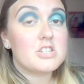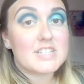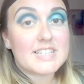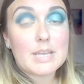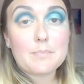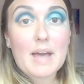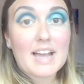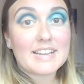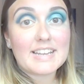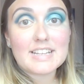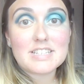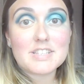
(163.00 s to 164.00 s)
Just keep
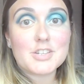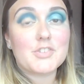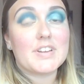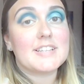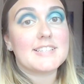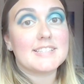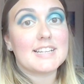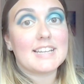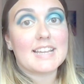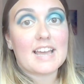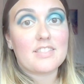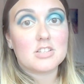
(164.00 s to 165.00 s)
packing it into the crease
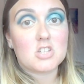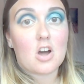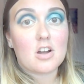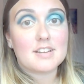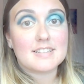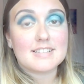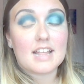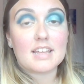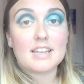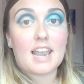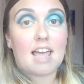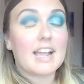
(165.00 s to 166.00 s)
until you get the darkness
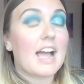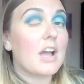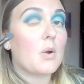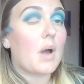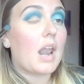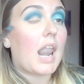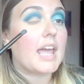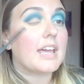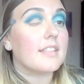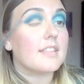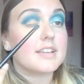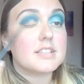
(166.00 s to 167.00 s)
that you like. I quite
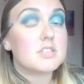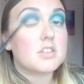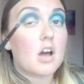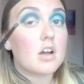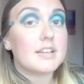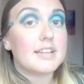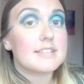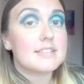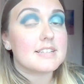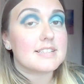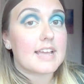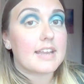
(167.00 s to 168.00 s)
like this
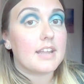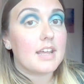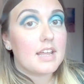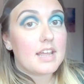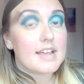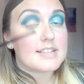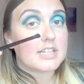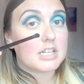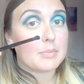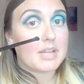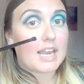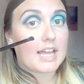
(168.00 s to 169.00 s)
darkness because then it's
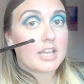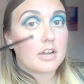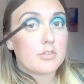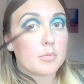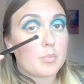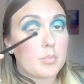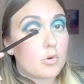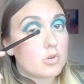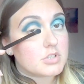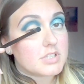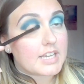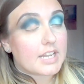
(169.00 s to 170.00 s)
going to be lighter
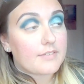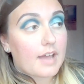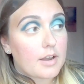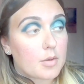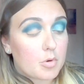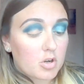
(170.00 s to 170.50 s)
underneath and